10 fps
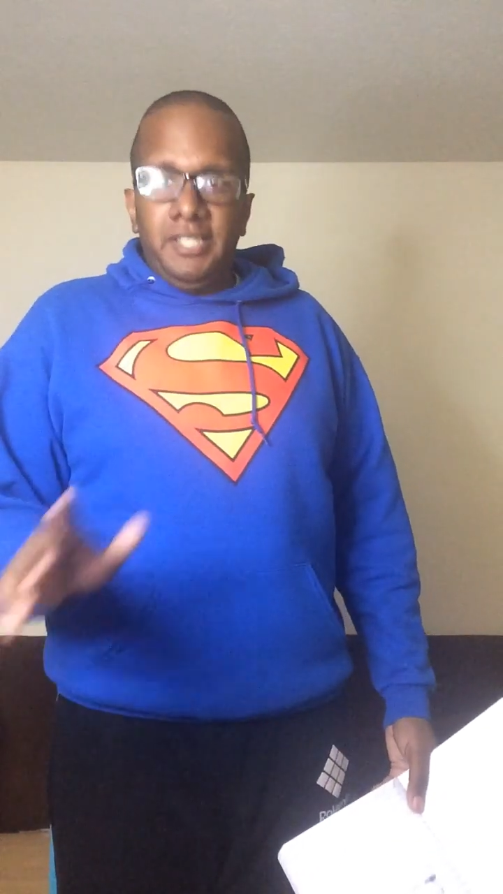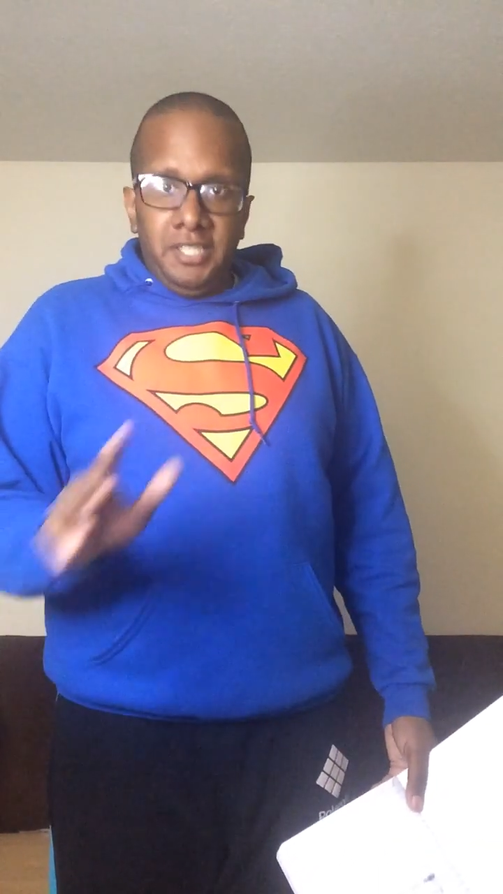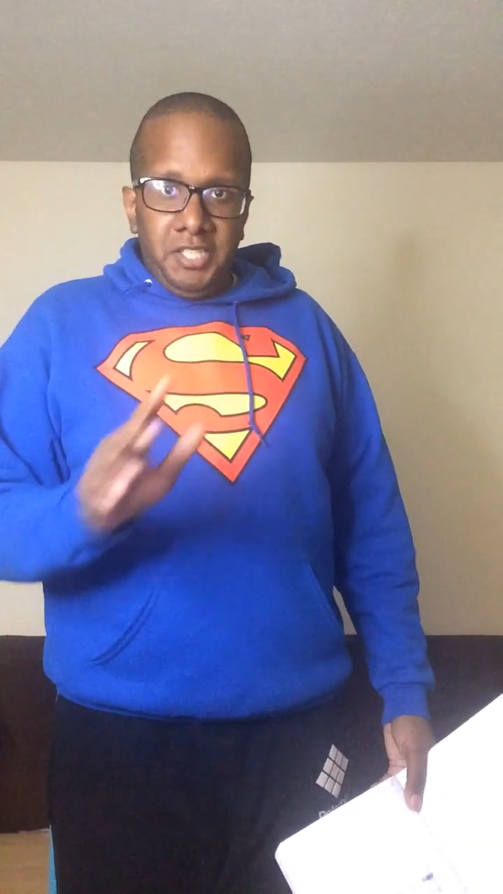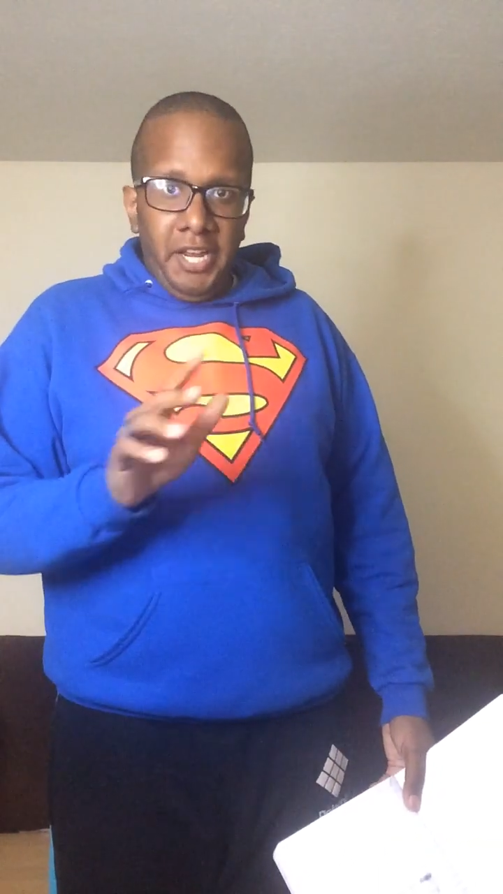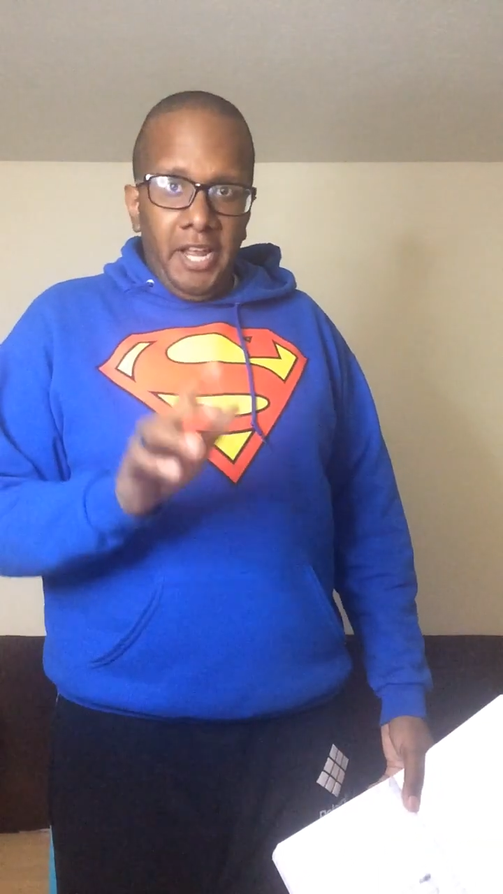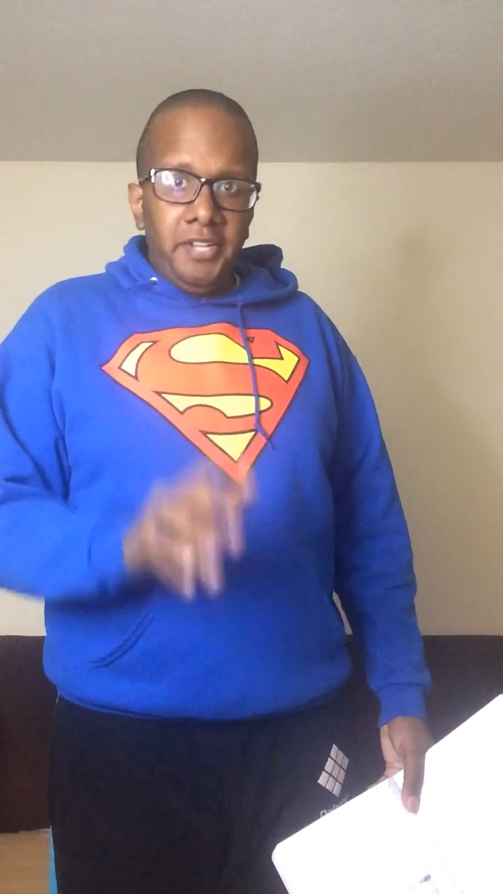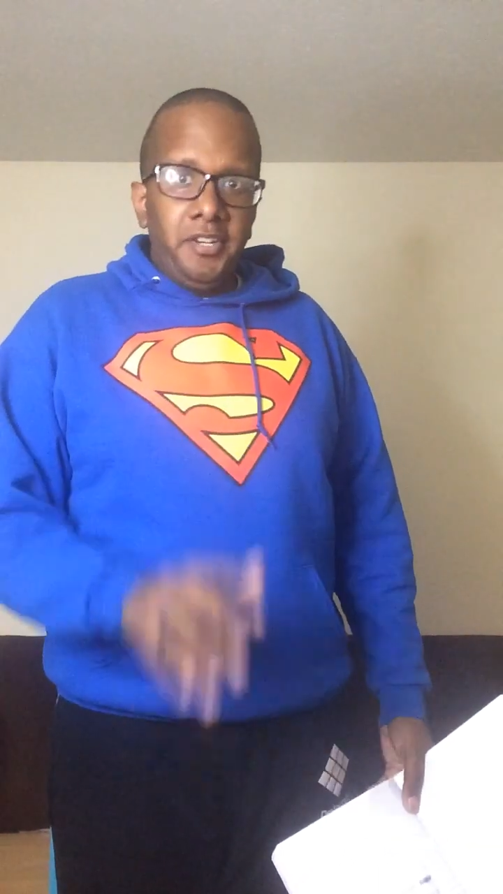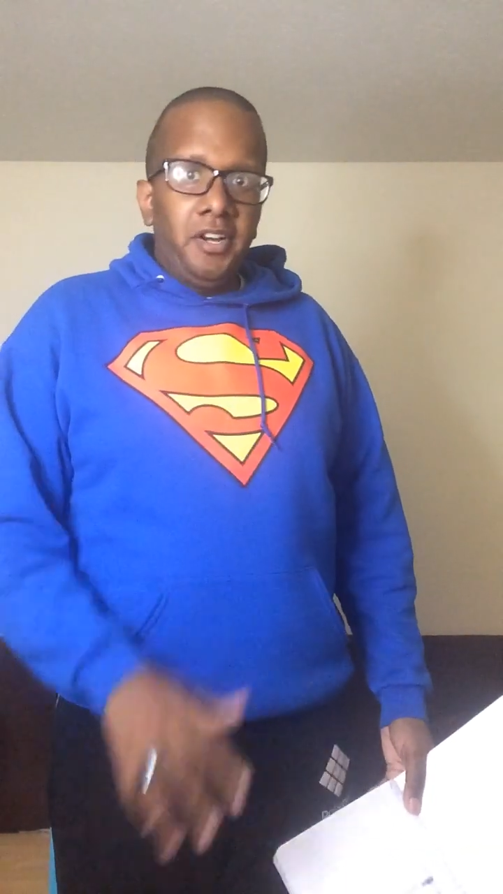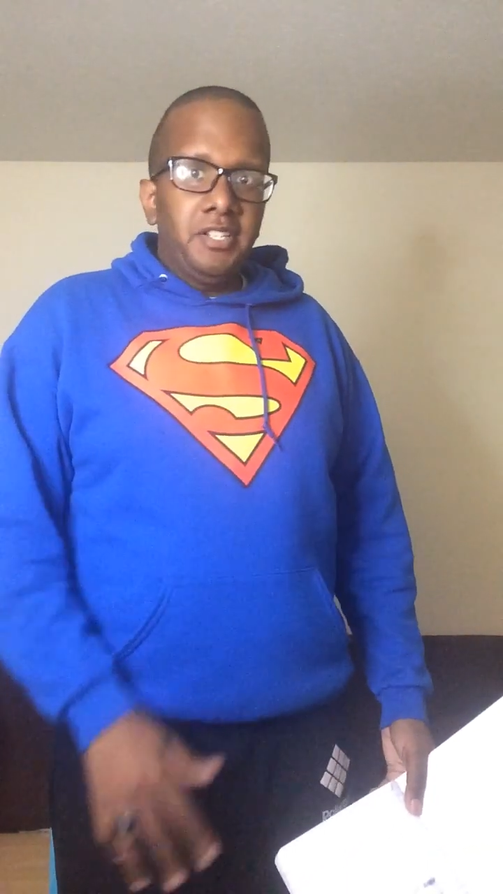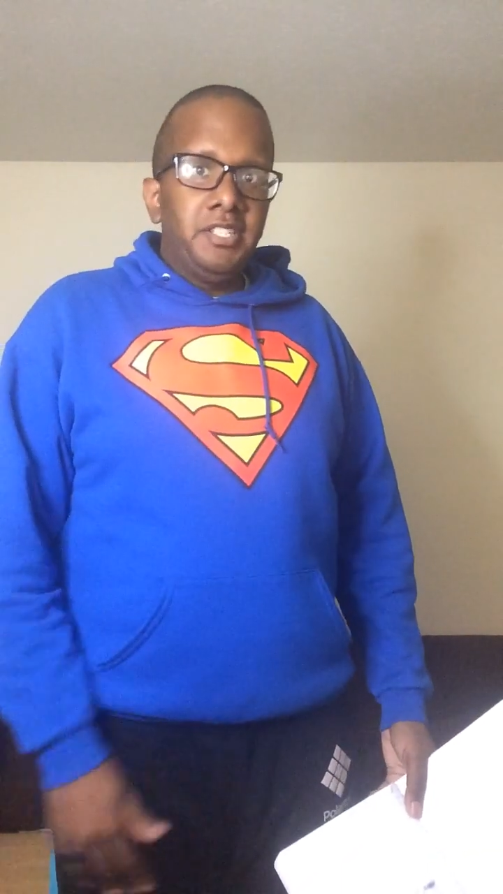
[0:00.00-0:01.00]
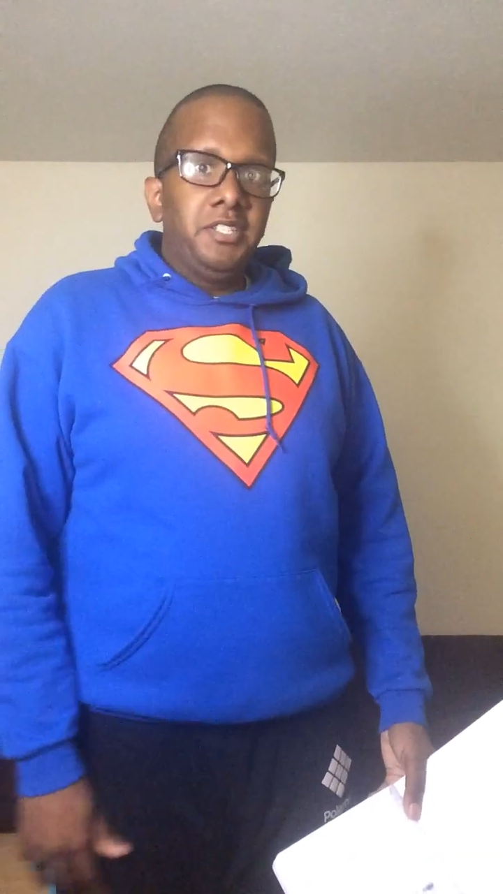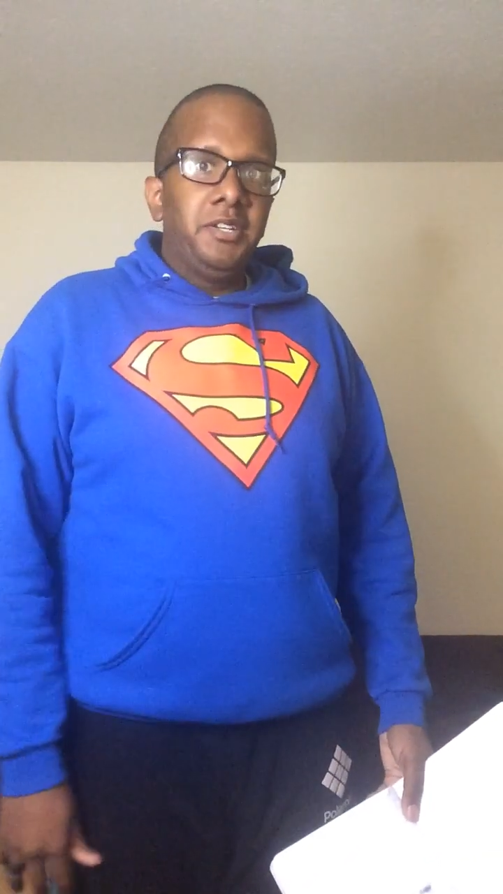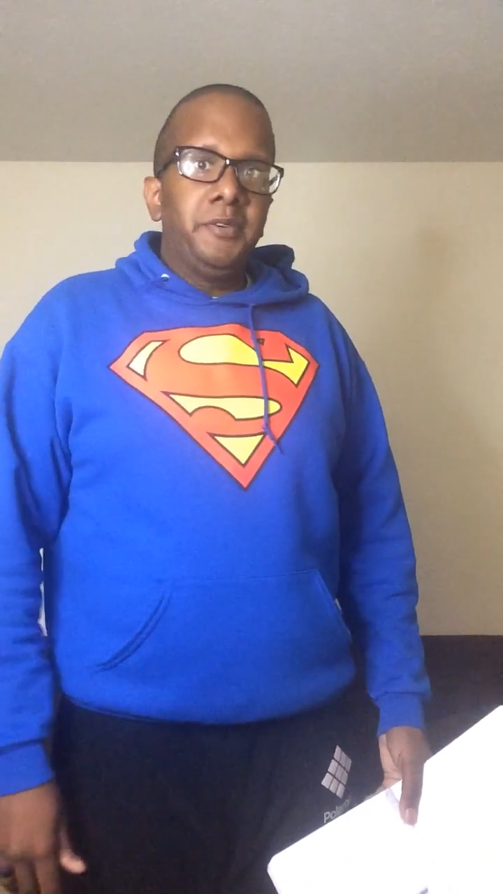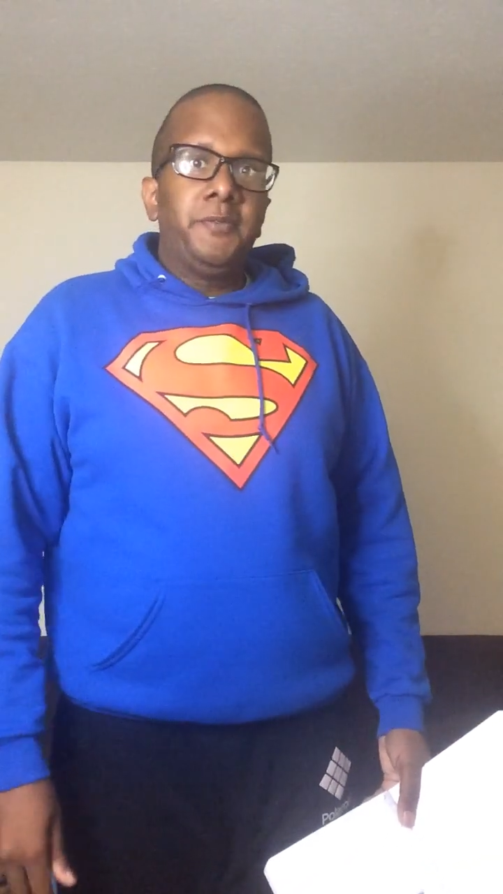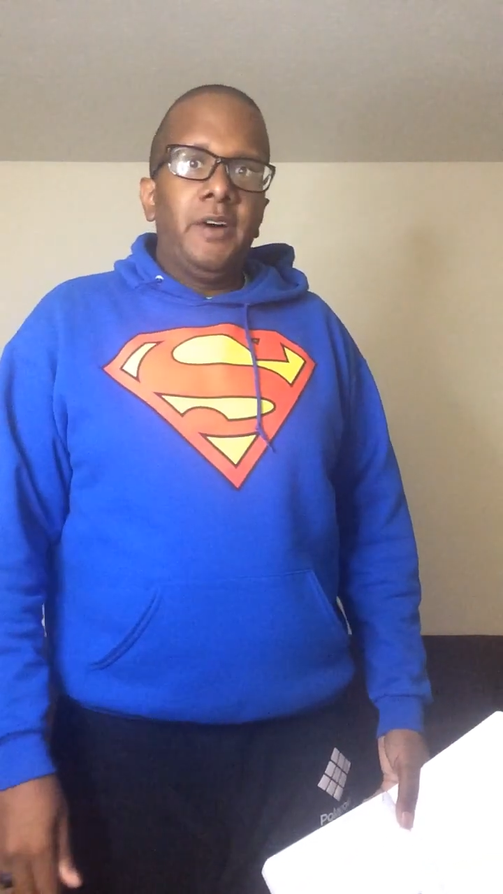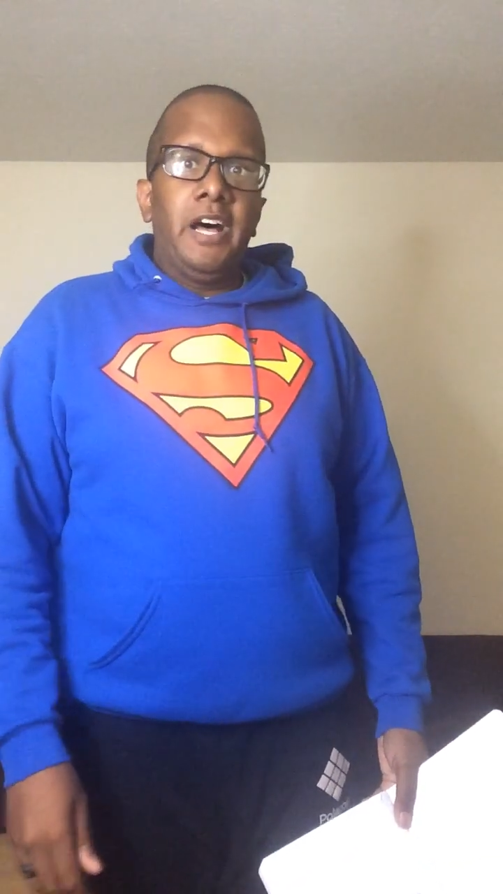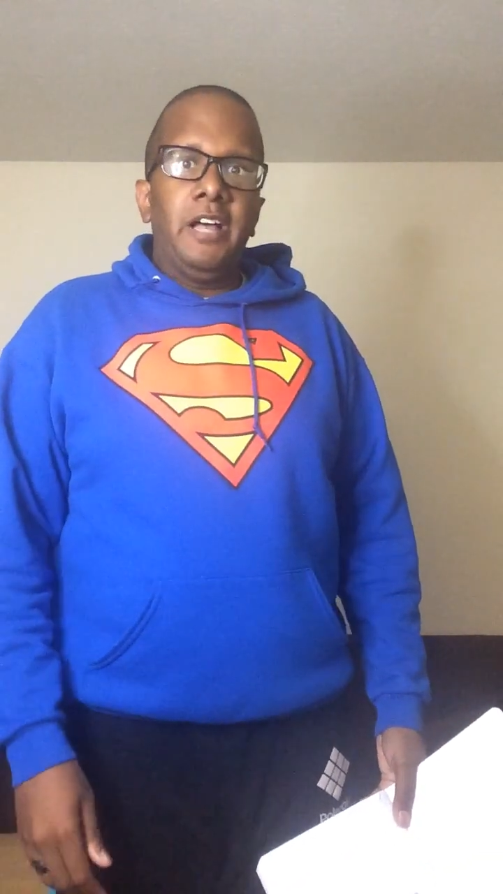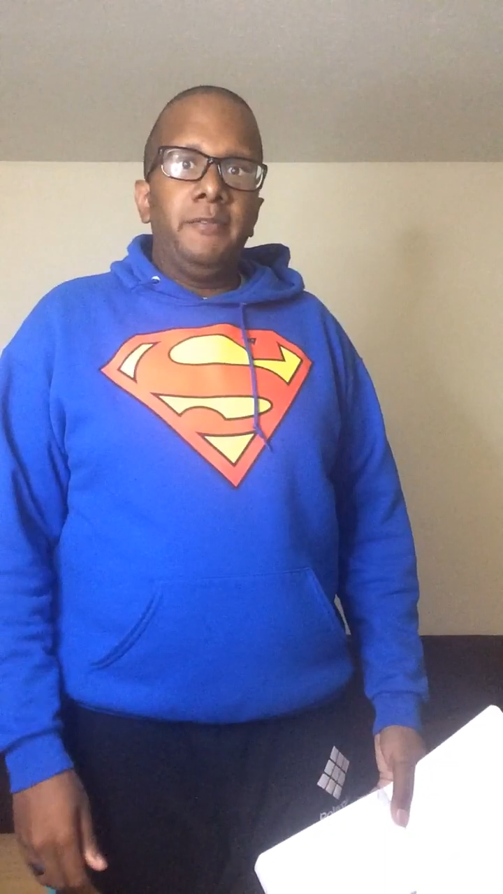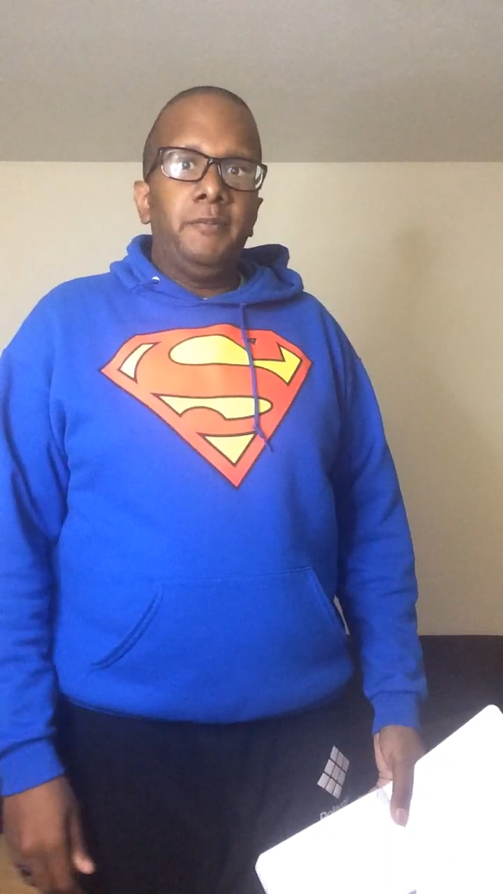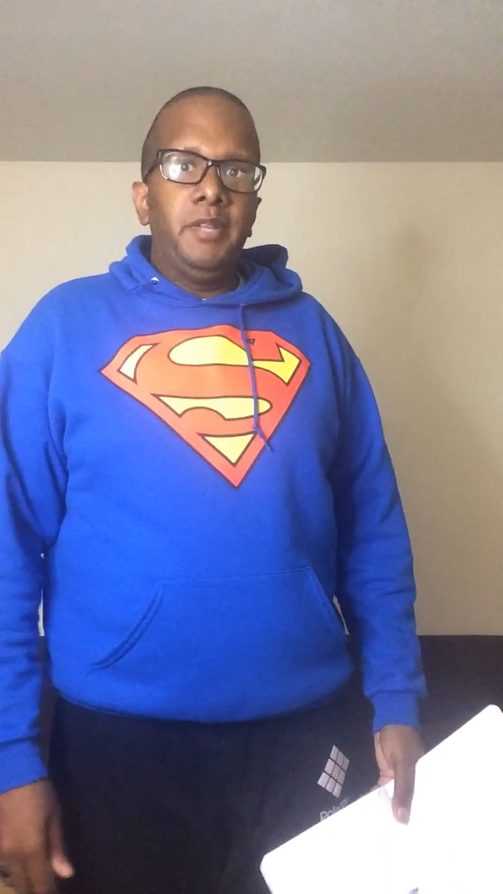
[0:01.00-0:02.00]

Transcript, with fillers: It's Chad Johnson 05.